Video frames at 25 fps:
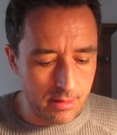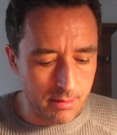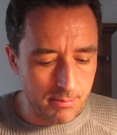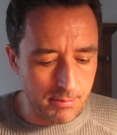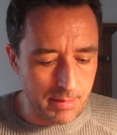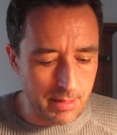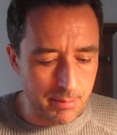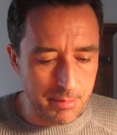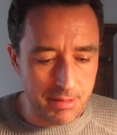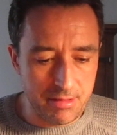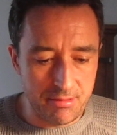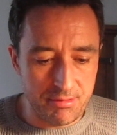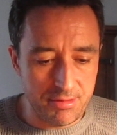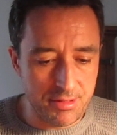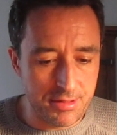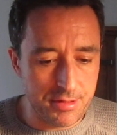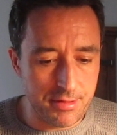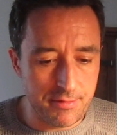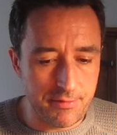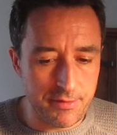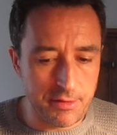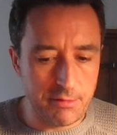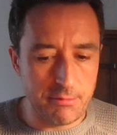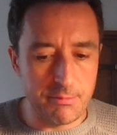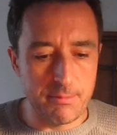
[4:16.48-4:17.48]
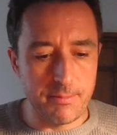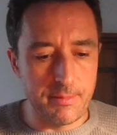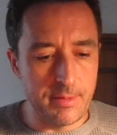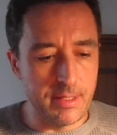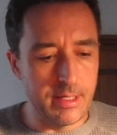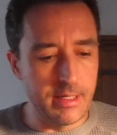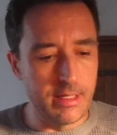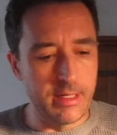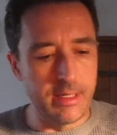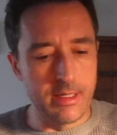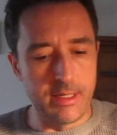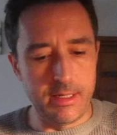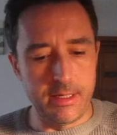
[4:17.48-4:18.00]
Maybe there were just a few
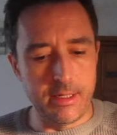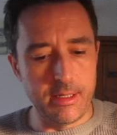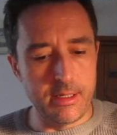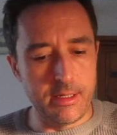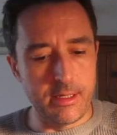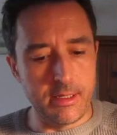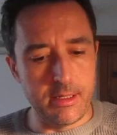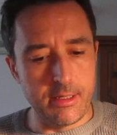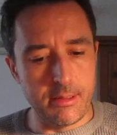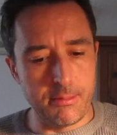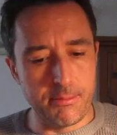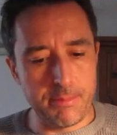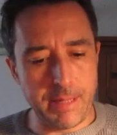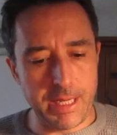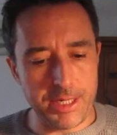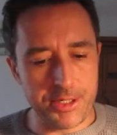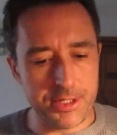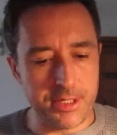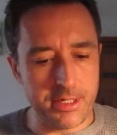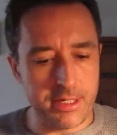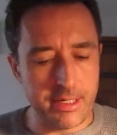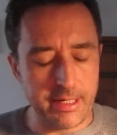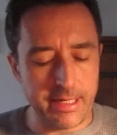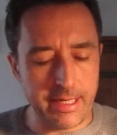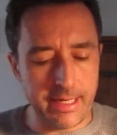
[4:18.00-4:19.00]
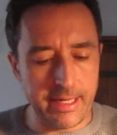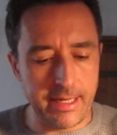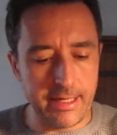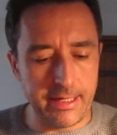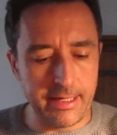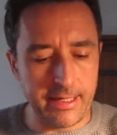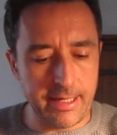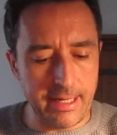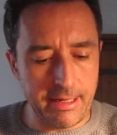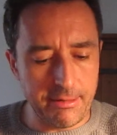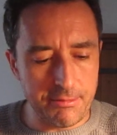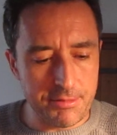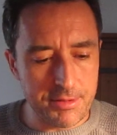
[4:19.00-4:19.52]
passionate
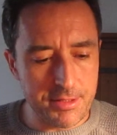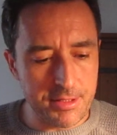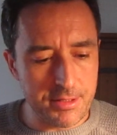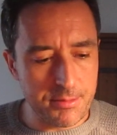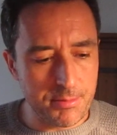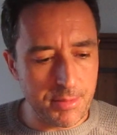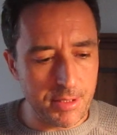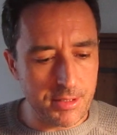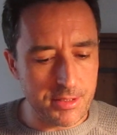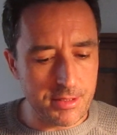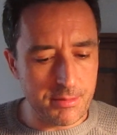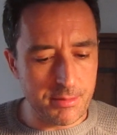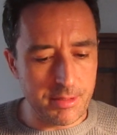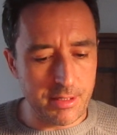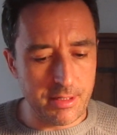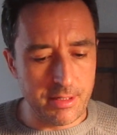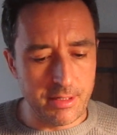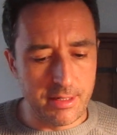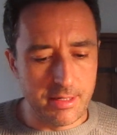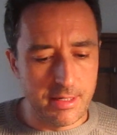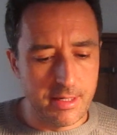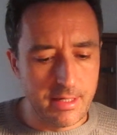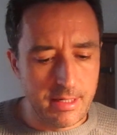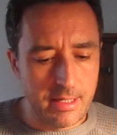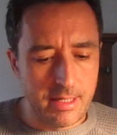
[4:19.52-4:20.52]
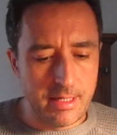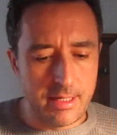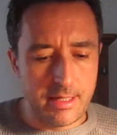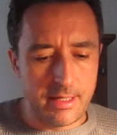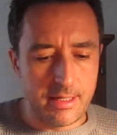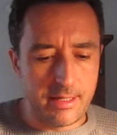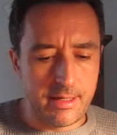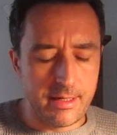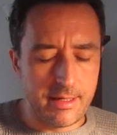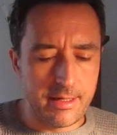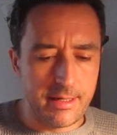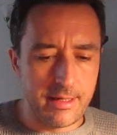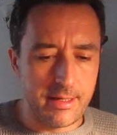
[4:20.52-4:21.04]
encounters, possibly.
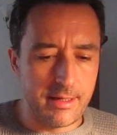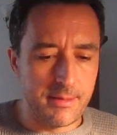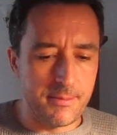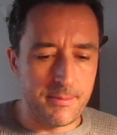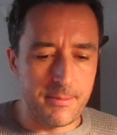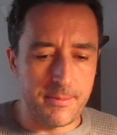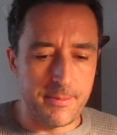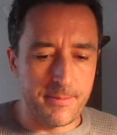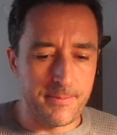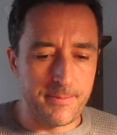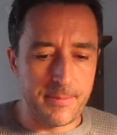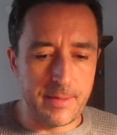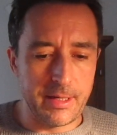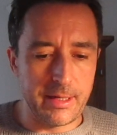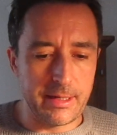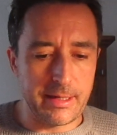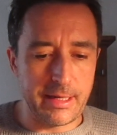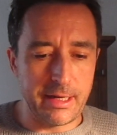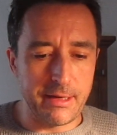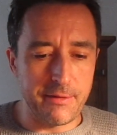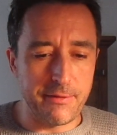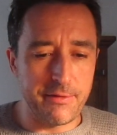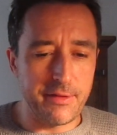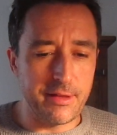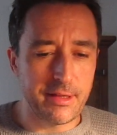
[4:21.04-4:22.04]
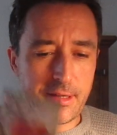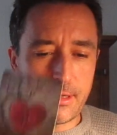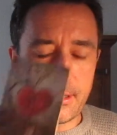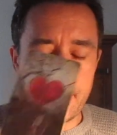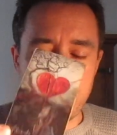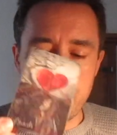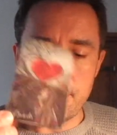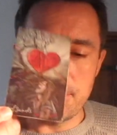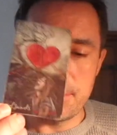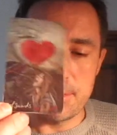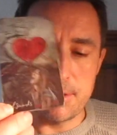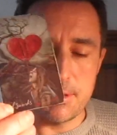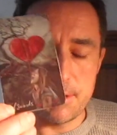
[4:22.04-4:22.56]
I kind of feel like
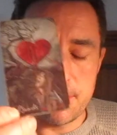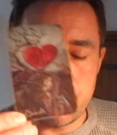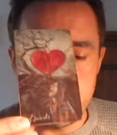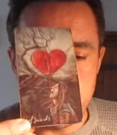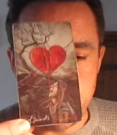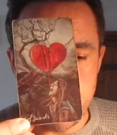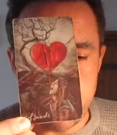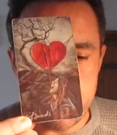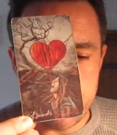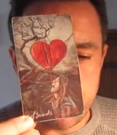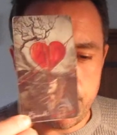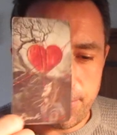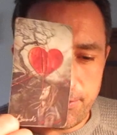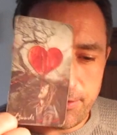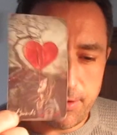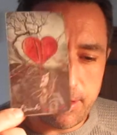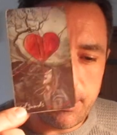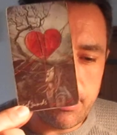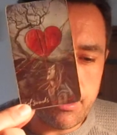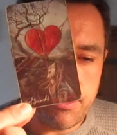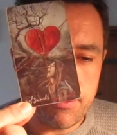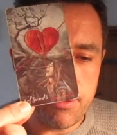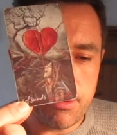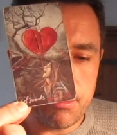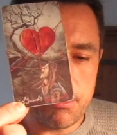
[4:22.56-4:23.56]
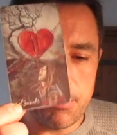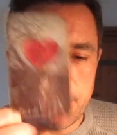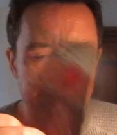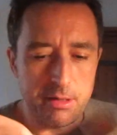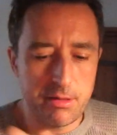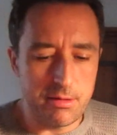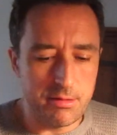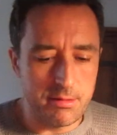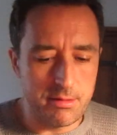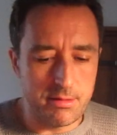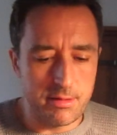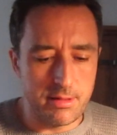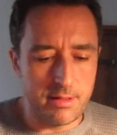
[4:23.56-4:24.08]
there was just a major fear from you
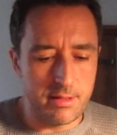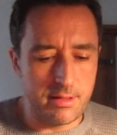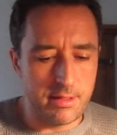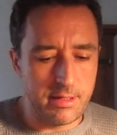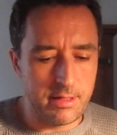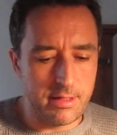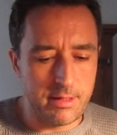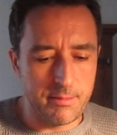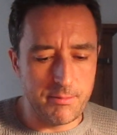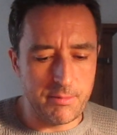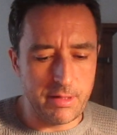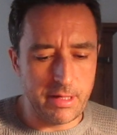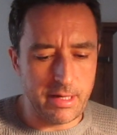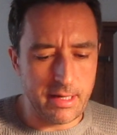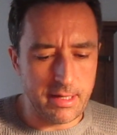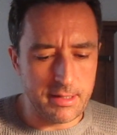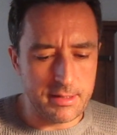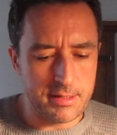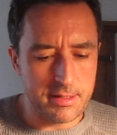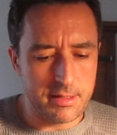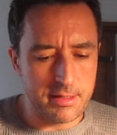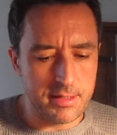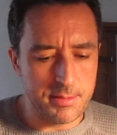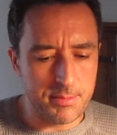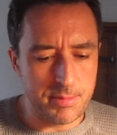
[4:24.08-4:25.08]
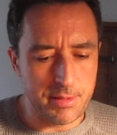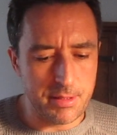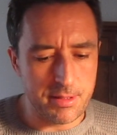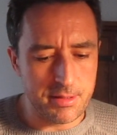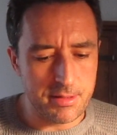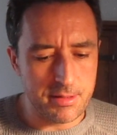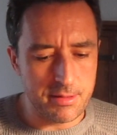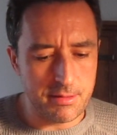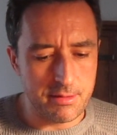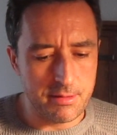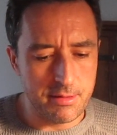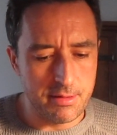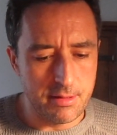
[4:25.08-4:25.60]
in regards to this
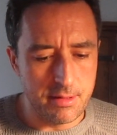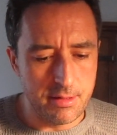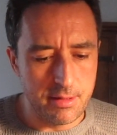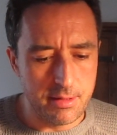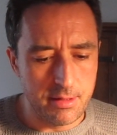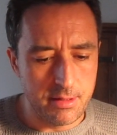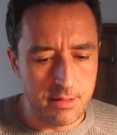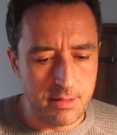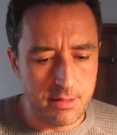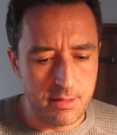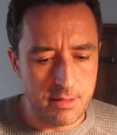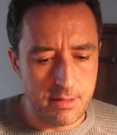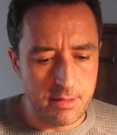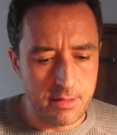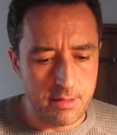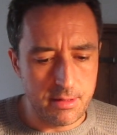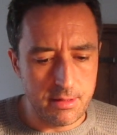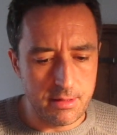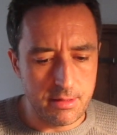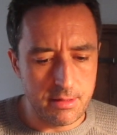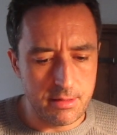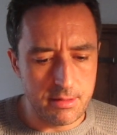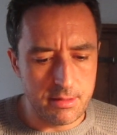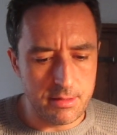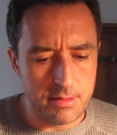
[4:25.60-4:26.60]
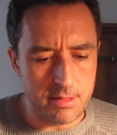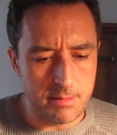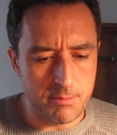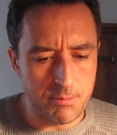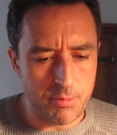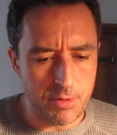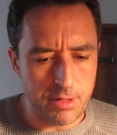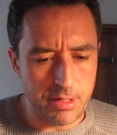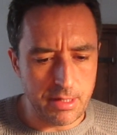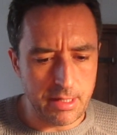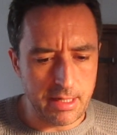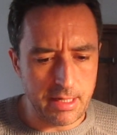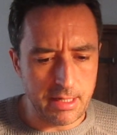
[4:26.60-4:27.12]
person. You just didn't
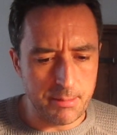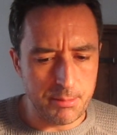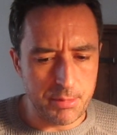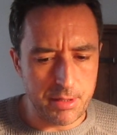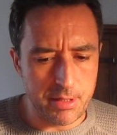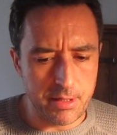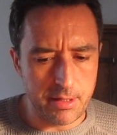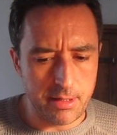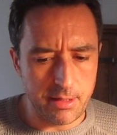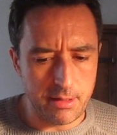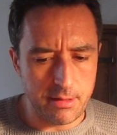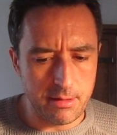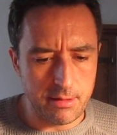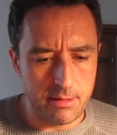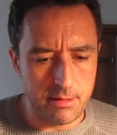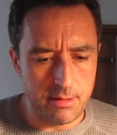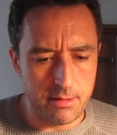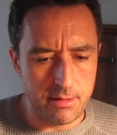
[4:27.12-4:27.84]
want your heart breaking.